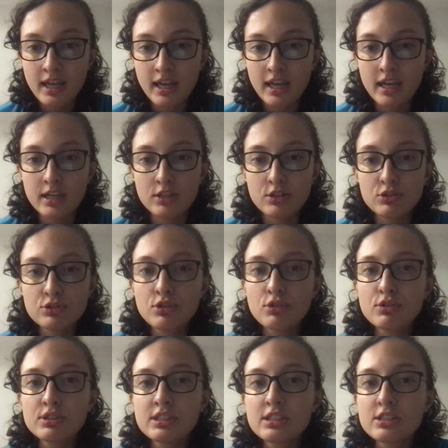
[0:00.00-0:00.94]
and you'll
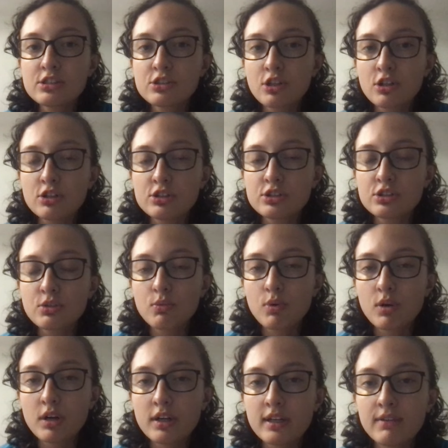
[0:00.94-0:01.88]
notice it starts to
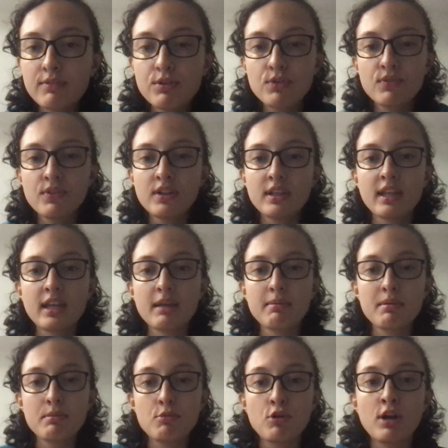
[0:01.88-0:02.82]
work if you feel a
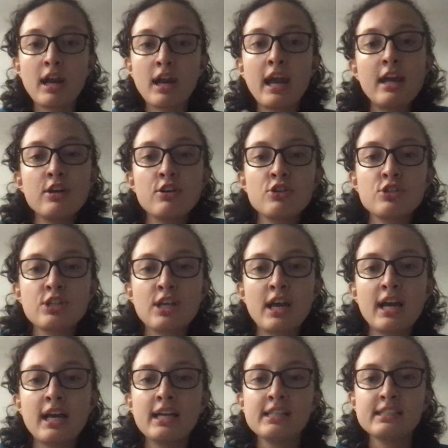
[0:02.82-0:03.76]
bit more
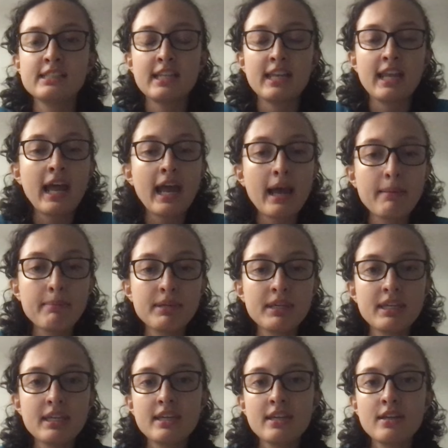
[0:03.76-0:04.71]
energized and
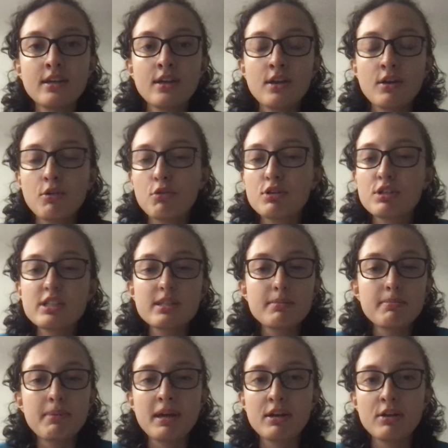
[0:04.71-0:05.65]
happy, which is
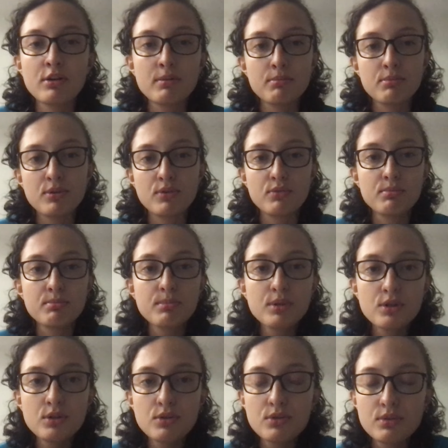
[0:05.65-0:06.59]
a better improved
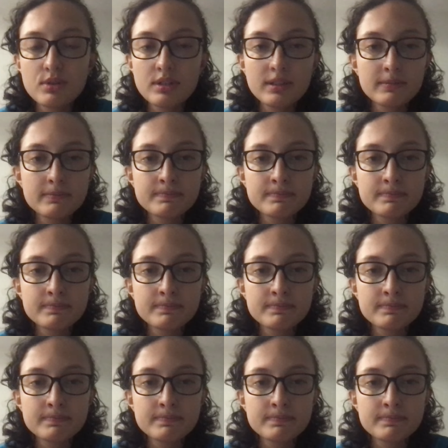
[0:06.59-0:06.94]
mood.